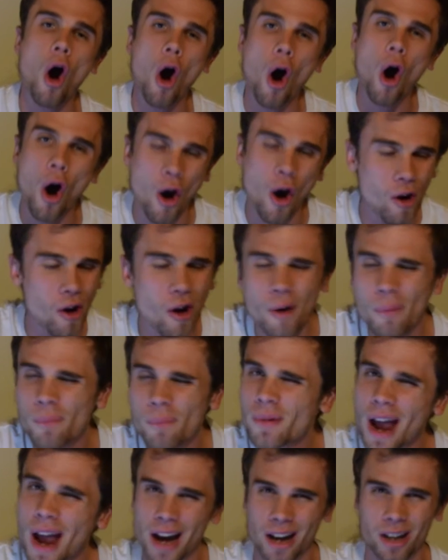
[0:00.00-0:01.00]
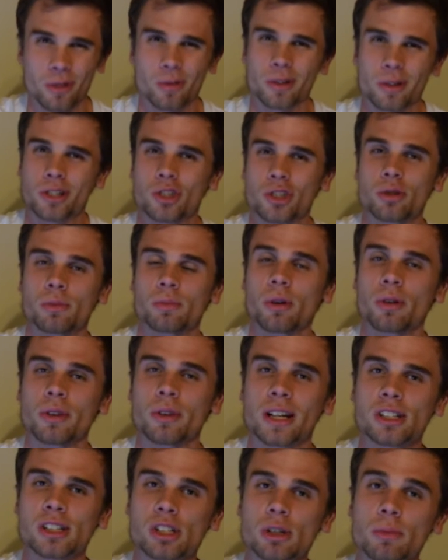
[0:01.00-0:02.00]
are not going to win a Super Bowl
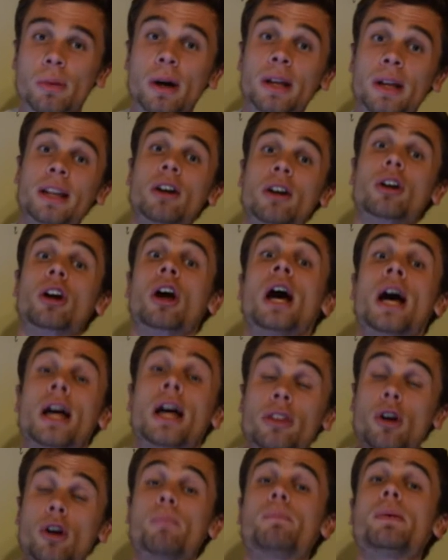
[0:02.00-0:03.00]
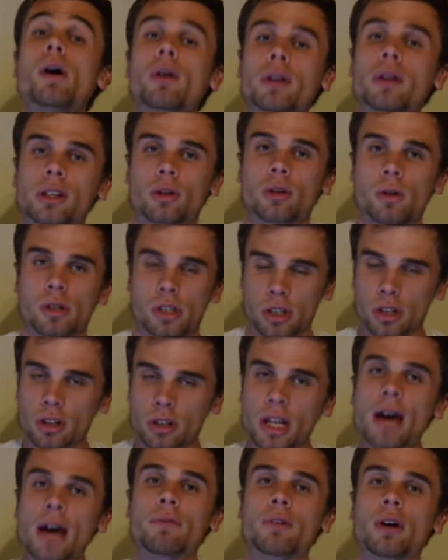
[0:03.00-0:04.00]
next year, but they're building towards it. They're
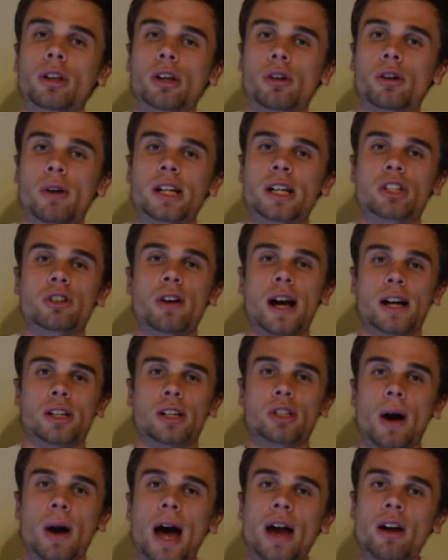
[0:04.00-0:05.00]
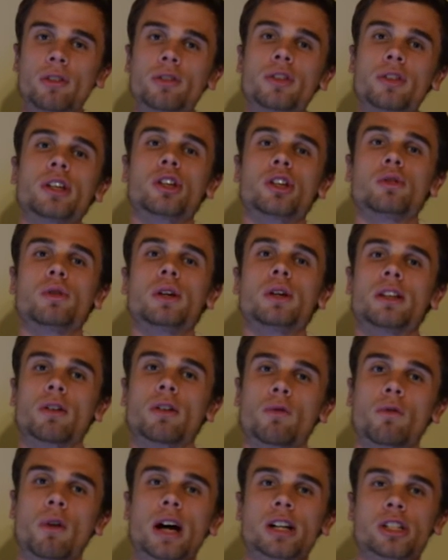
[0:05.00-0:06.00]
definitely on the right track. So I don't think you need to
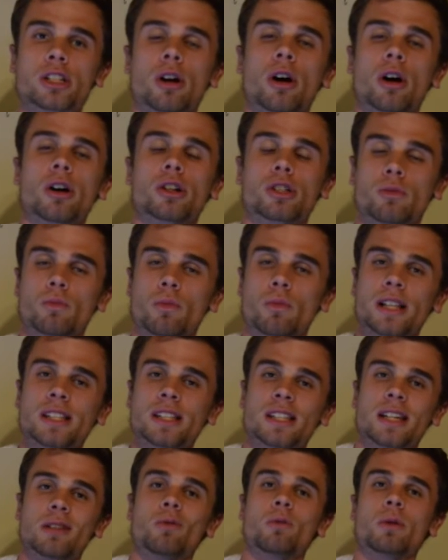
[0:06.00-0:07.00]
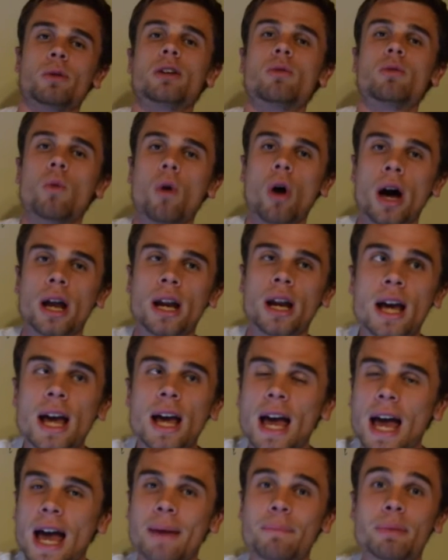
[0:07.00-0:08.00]
rush Carson Wentz in week 1
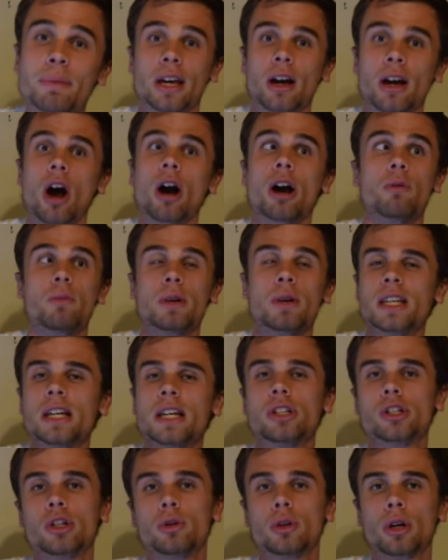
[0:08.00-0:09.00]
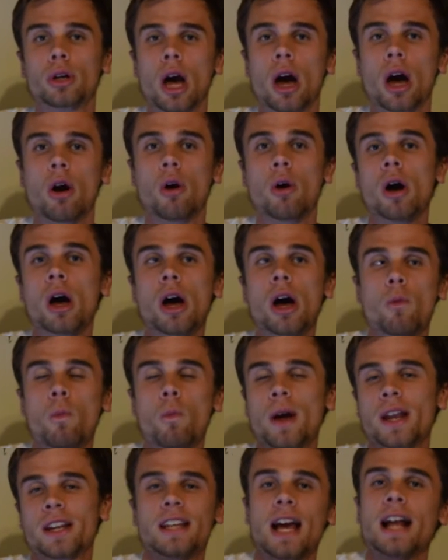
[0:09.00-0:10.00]
and be like, all right, we need you to go
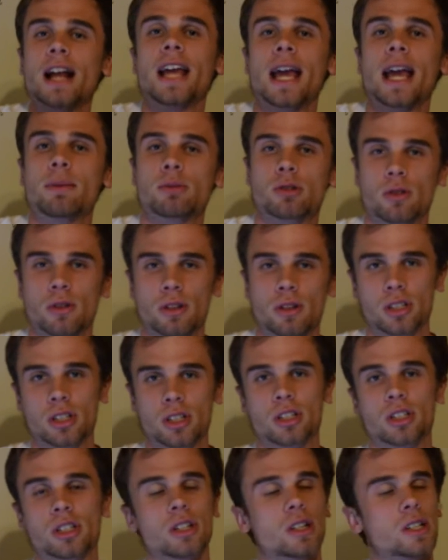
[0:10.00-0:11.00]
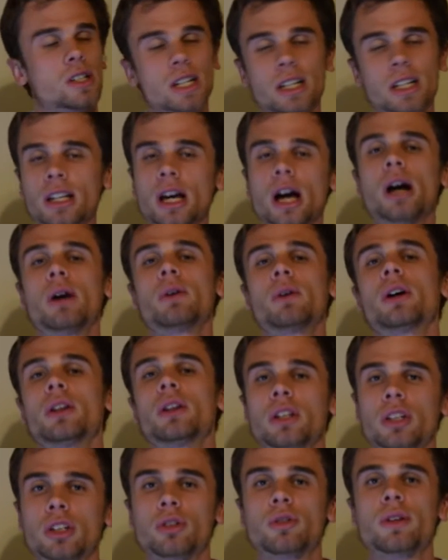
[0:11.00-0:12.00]
win 10 games for us this year. It's like, no, we don't
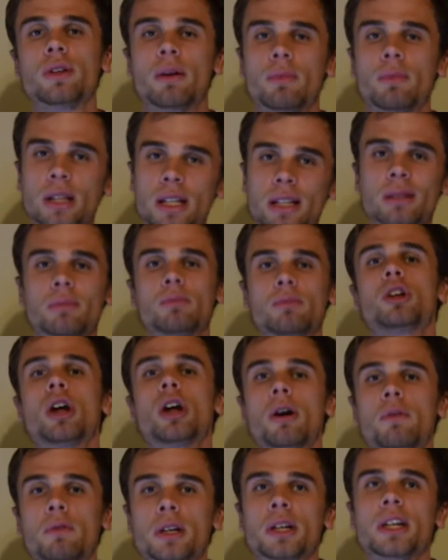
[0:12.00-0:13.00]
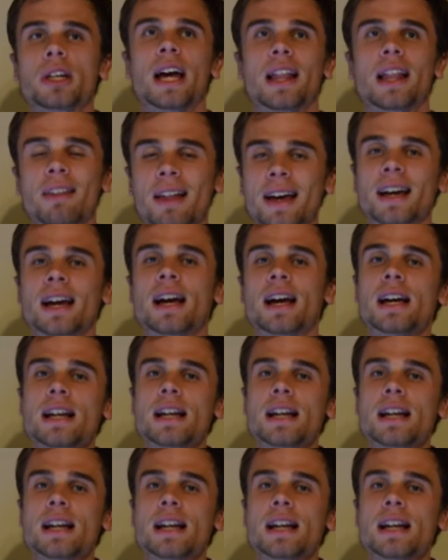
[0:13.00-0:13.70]
need to do that. We need, if we can get like